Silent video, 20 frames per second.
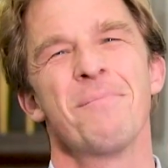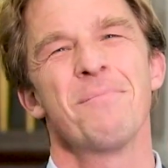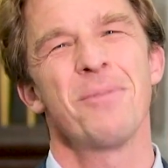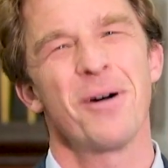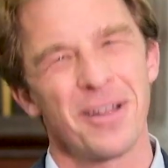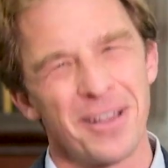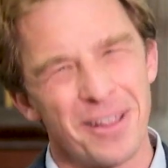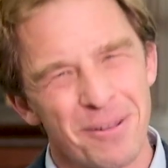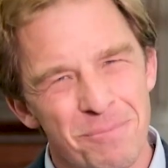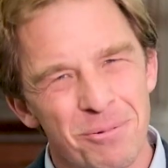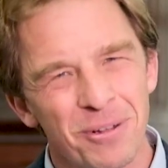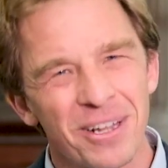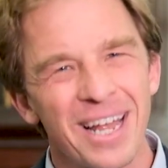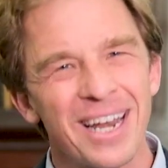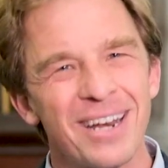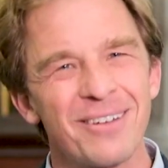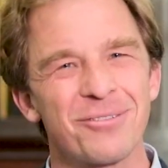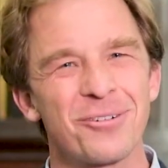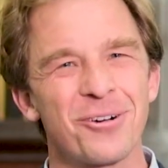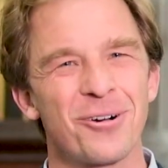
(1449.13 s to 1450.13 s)
By the
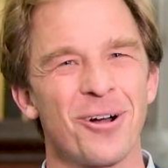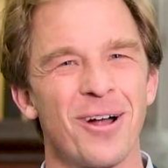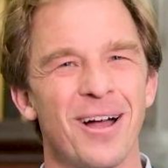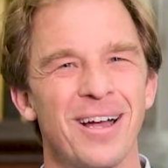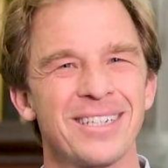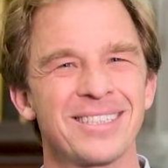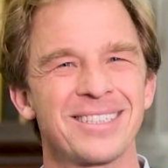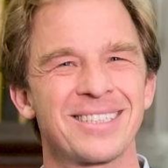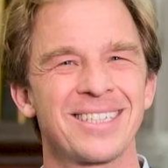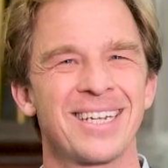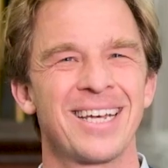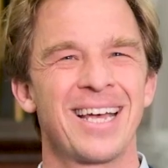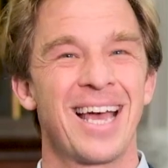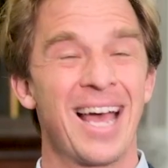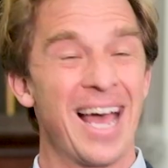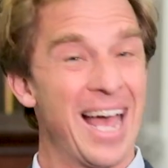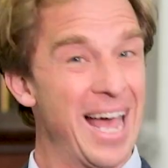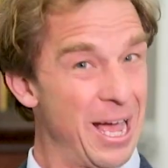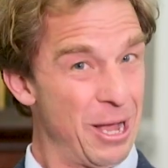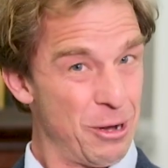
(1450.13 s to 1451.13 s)
blood of Christ,
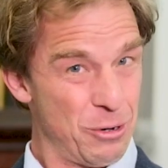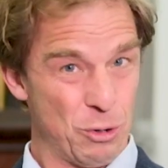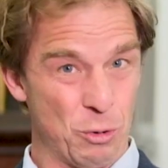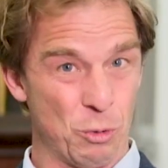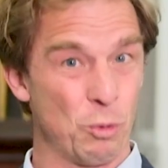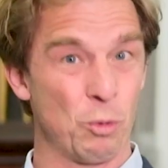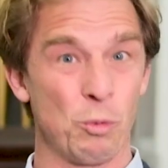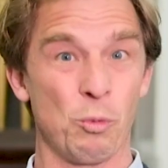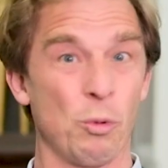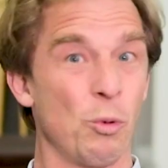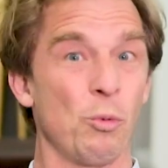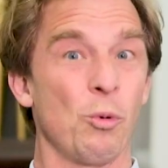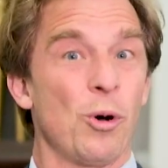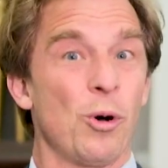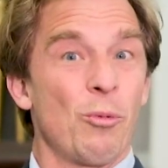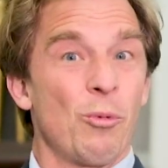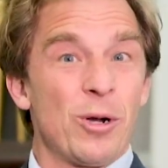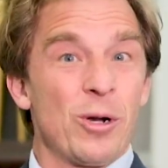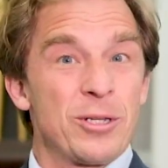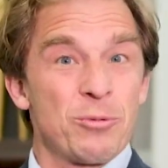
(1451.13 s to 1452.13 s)

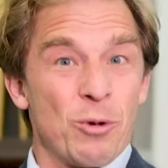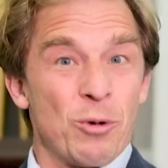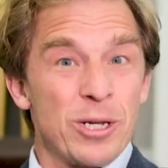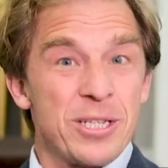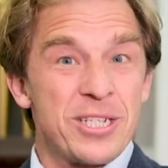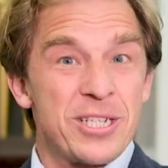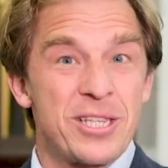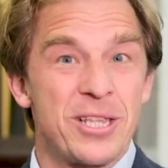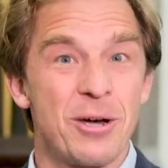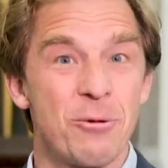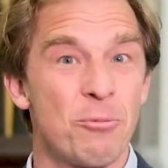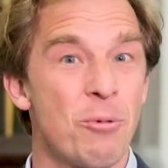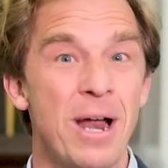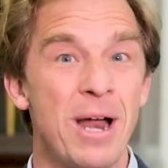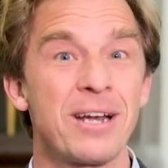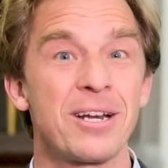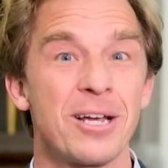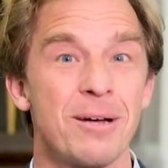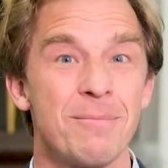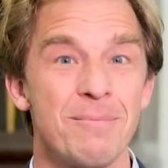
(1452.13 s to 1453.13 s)
what's the
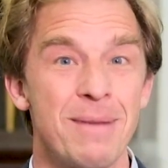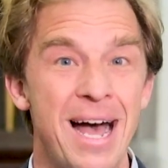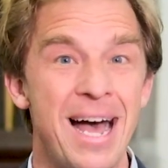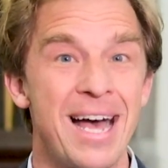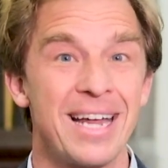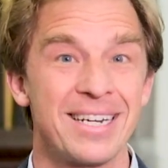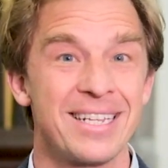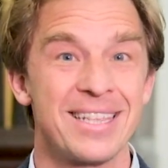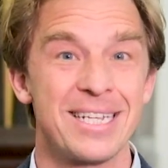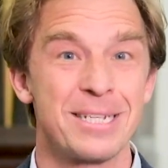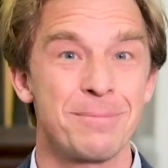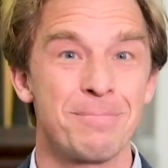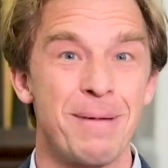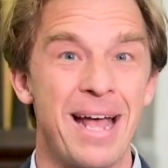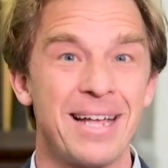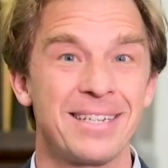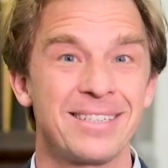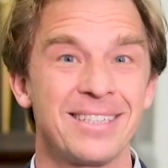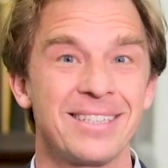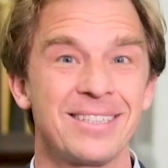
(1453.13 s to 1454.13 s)
one command in this
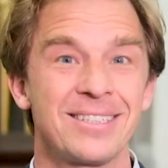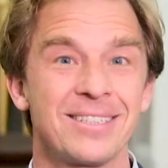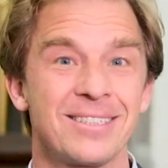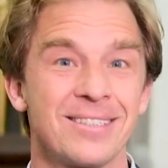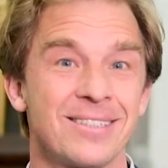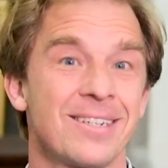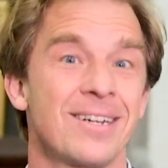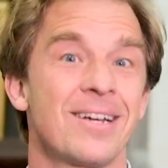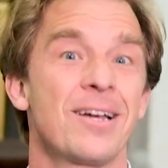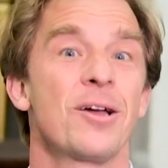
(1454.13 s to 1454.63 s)
passage?